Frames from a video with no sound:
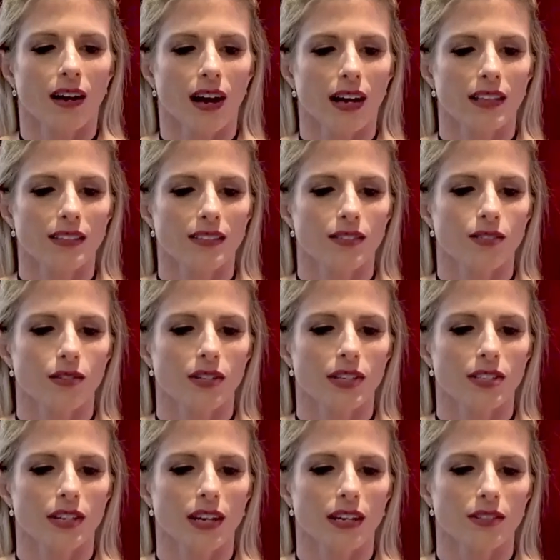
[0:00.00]
Hi, this is
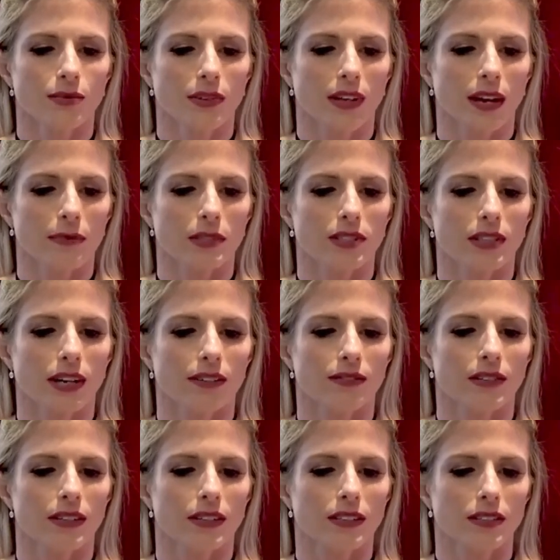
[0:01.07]
Cory Chase with Captain Jack
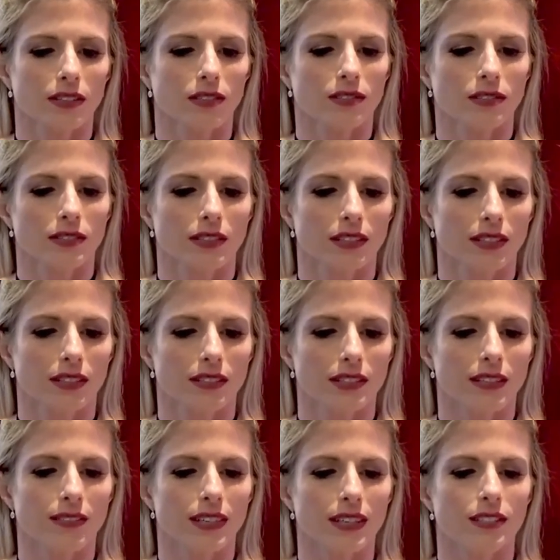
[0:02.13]
for
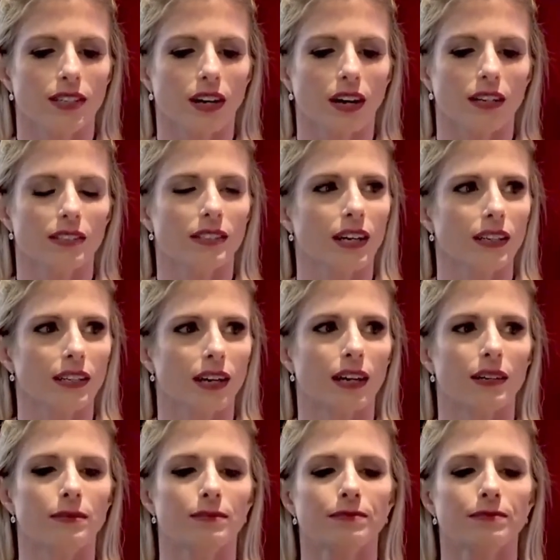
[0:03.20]
AdultDBTalk.com.